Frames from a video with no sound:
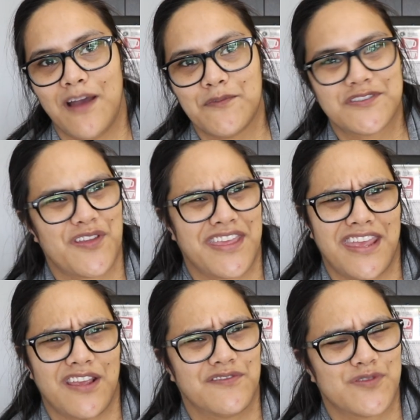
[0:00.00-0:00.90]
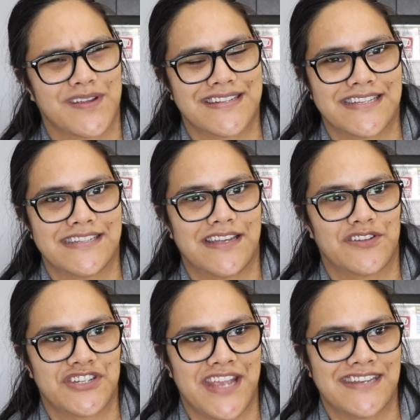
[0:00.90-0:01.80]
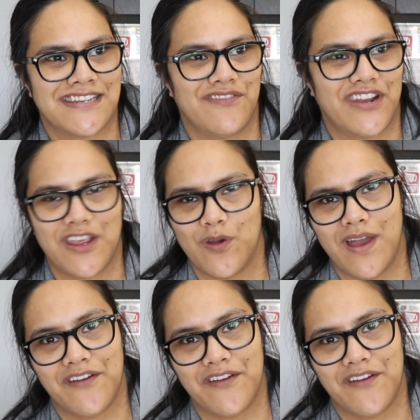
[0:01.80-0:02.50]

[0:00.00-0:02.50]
I'm also thinking of doing a sit-down chatty video